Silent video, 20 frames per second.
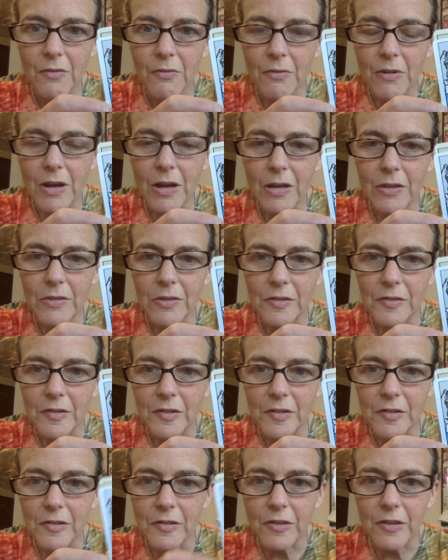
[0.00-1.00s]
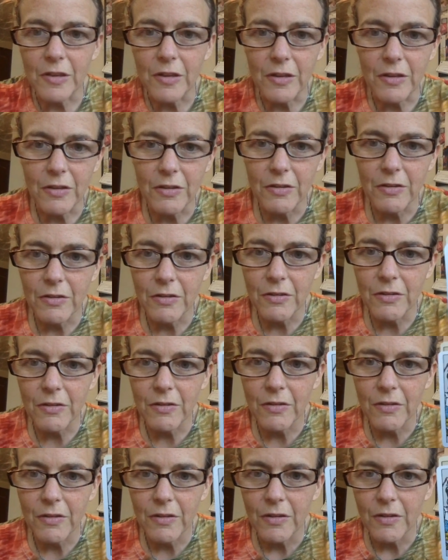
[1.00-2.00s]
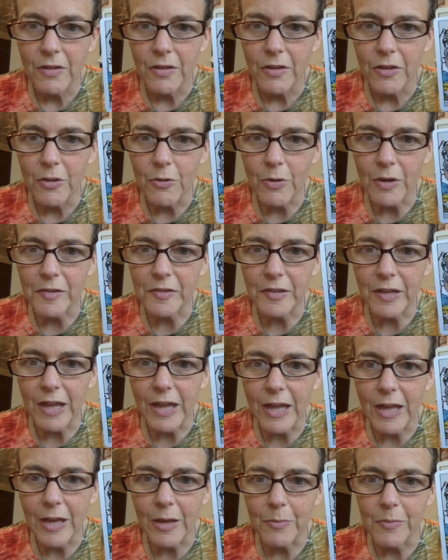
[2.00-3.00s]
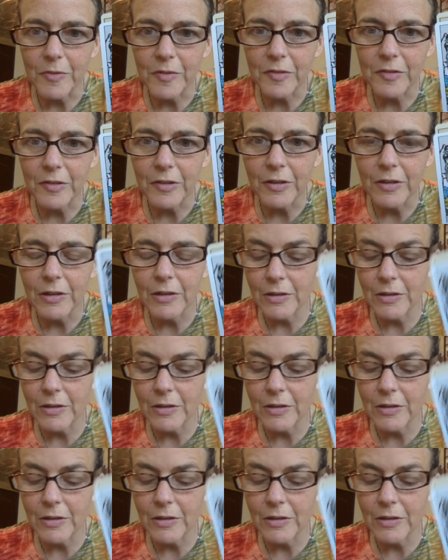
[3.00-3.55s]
right? This is the US Games.